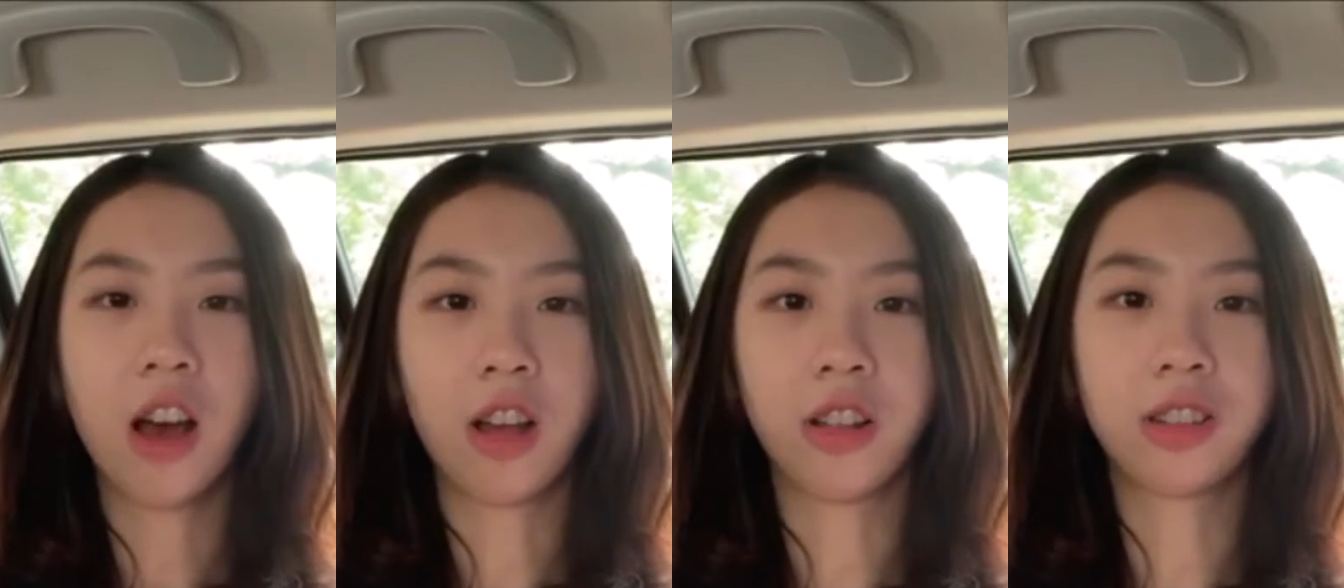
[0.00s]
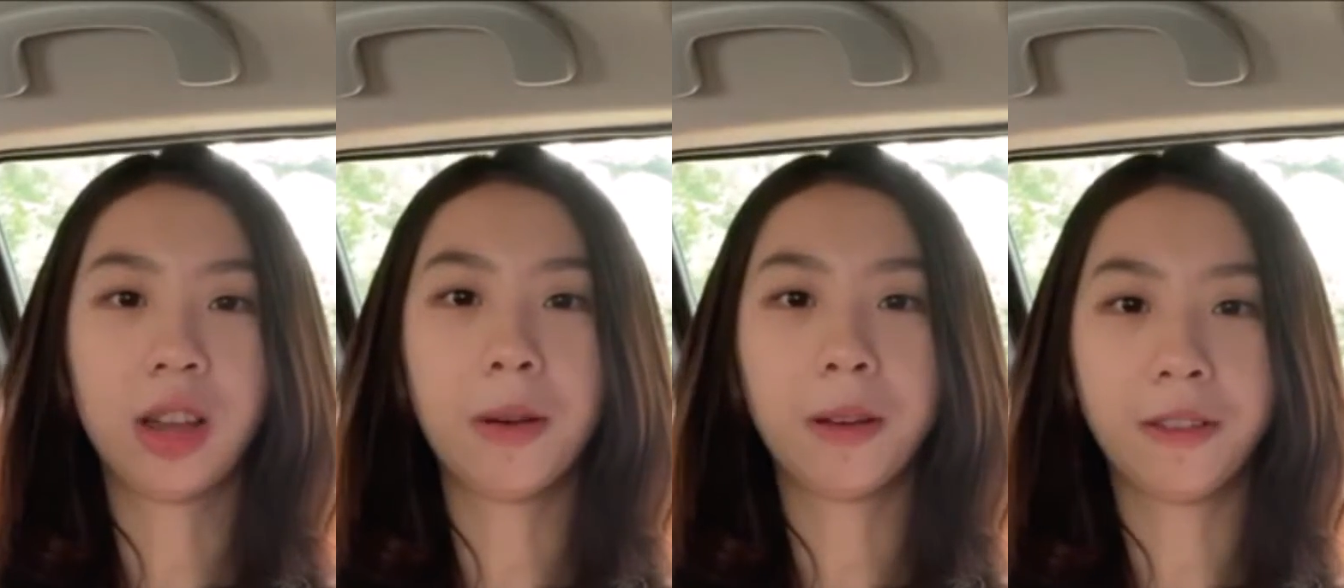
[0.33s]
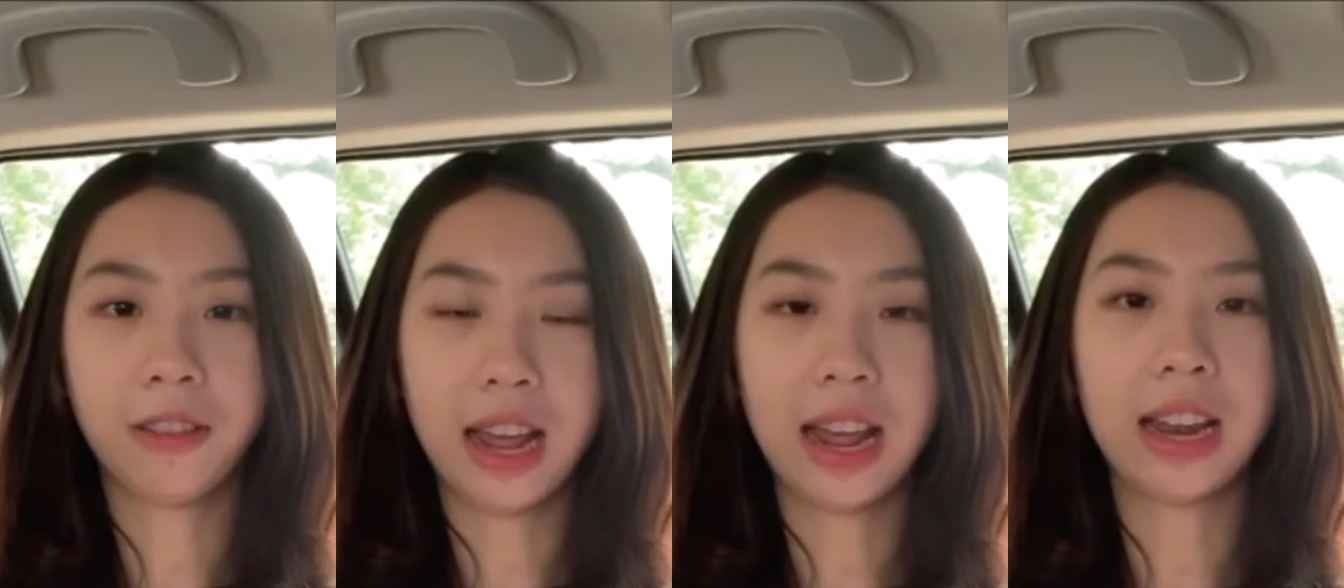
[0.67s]
On top
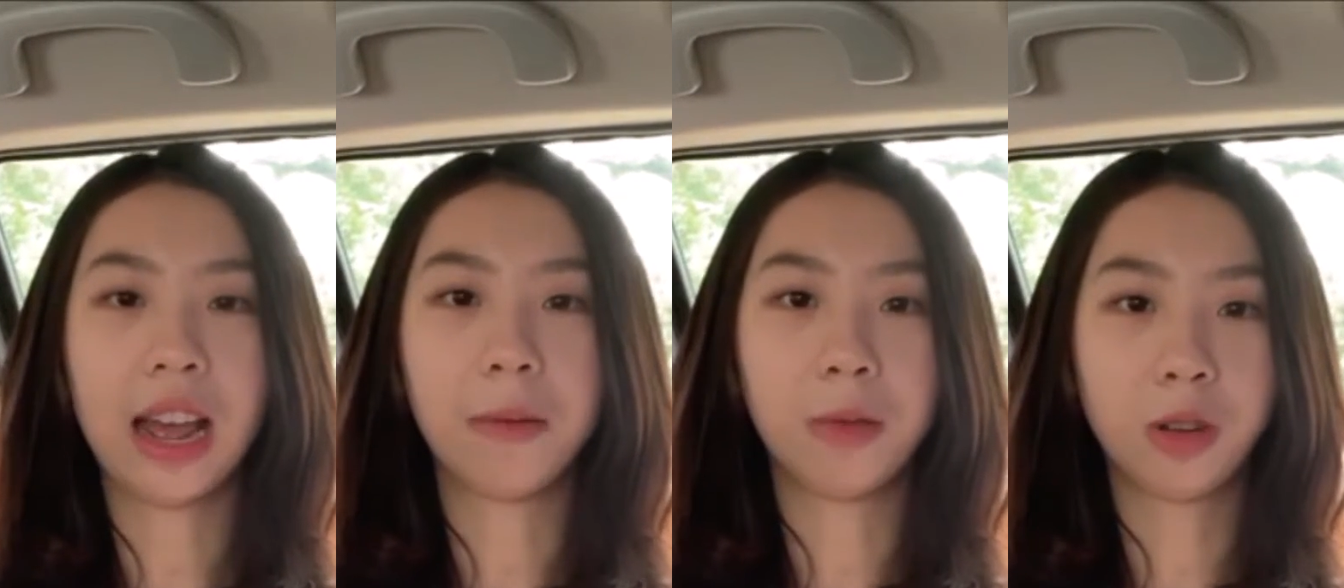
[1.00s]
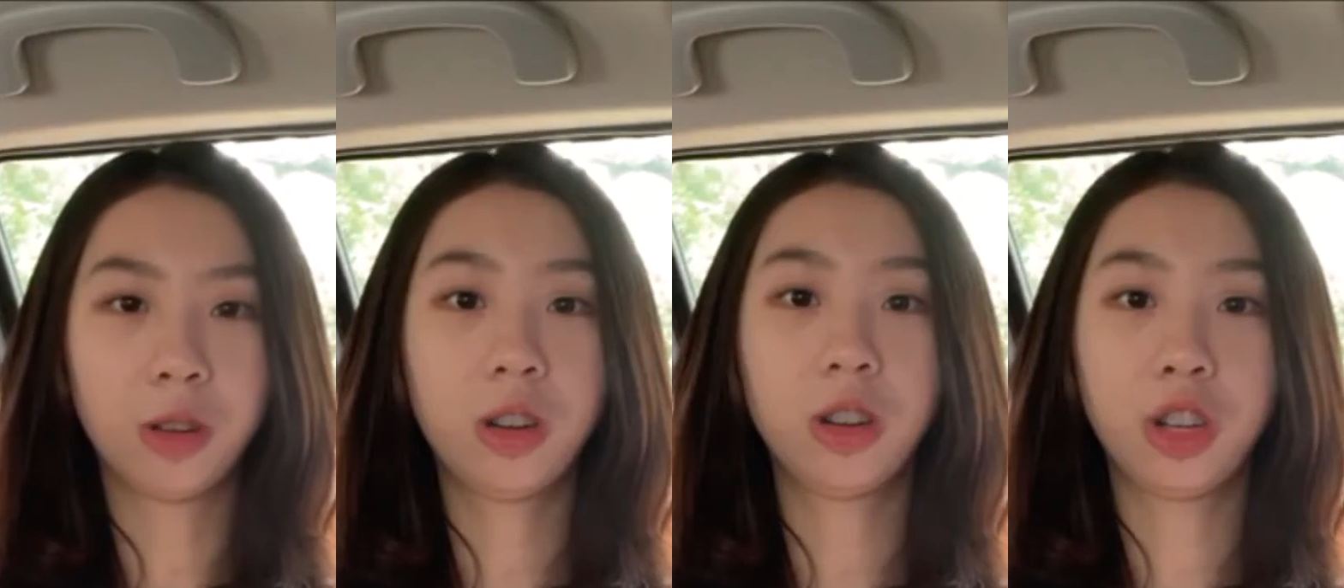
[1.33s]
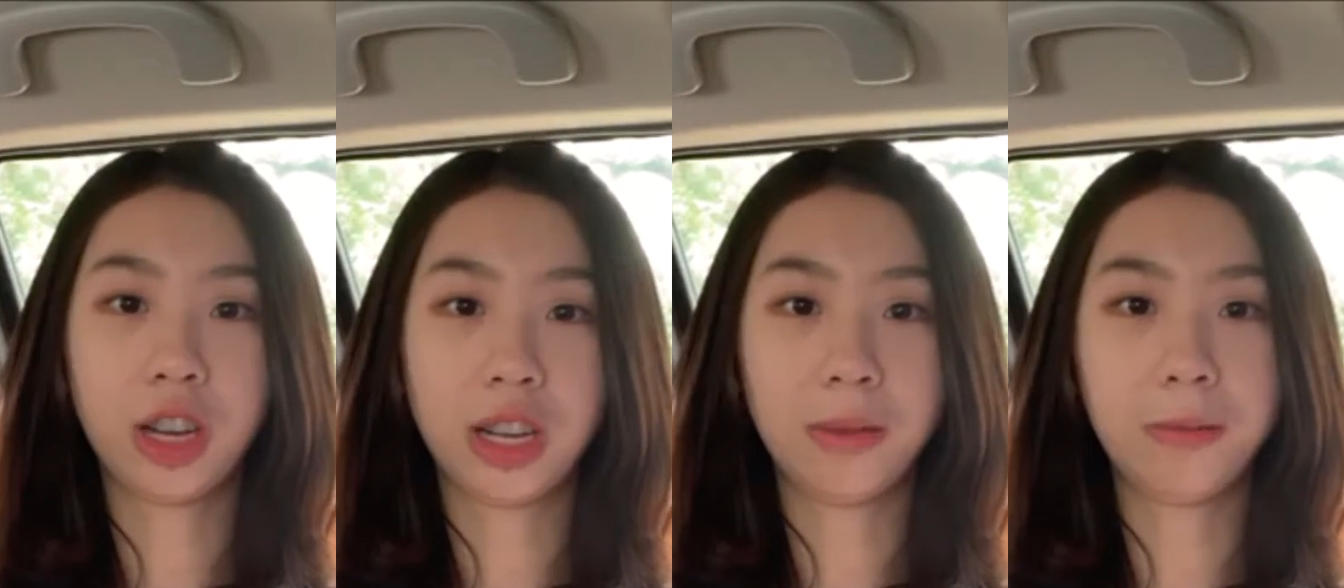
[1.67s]
of that, I'm also a
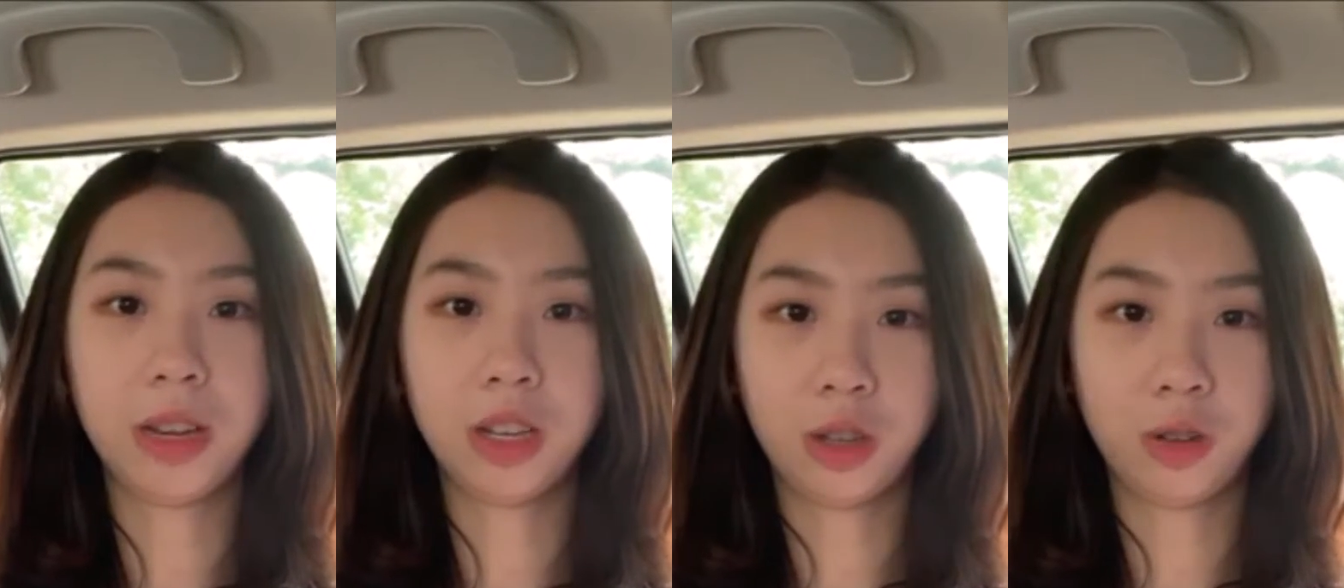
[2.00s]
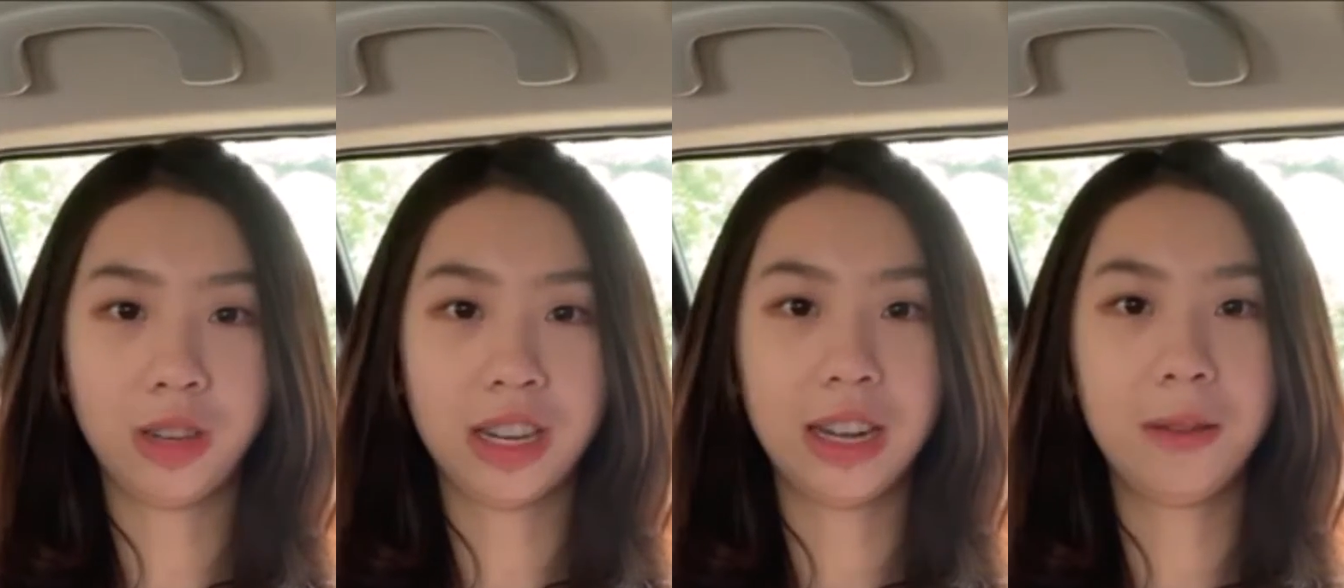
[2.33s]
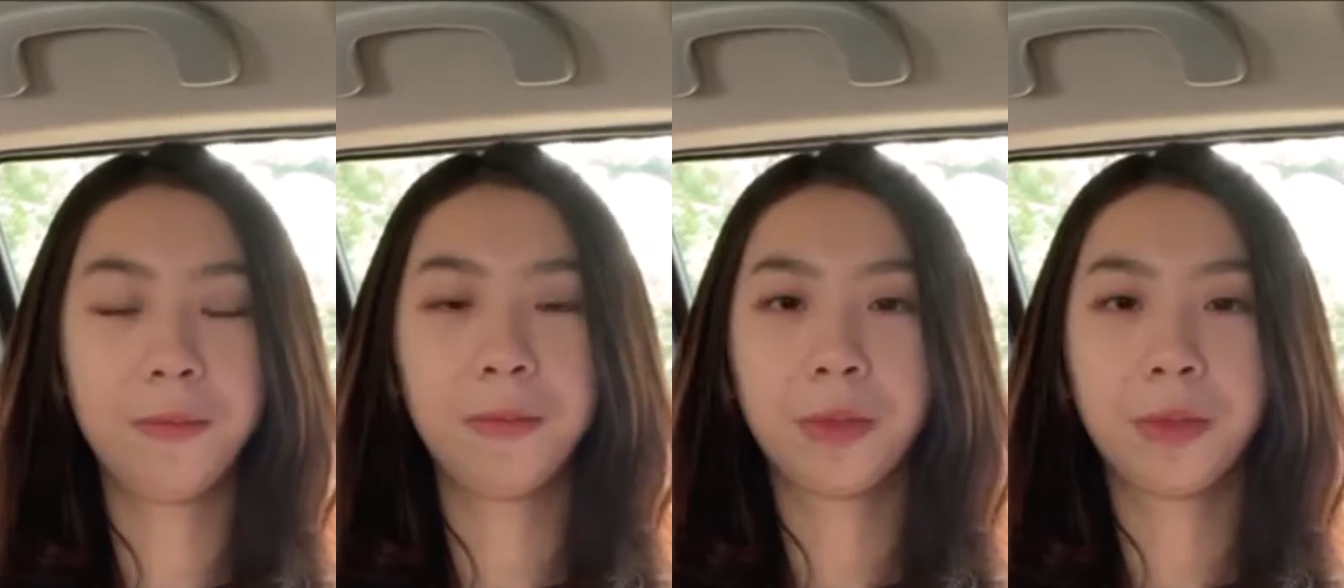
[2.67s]
JTP student,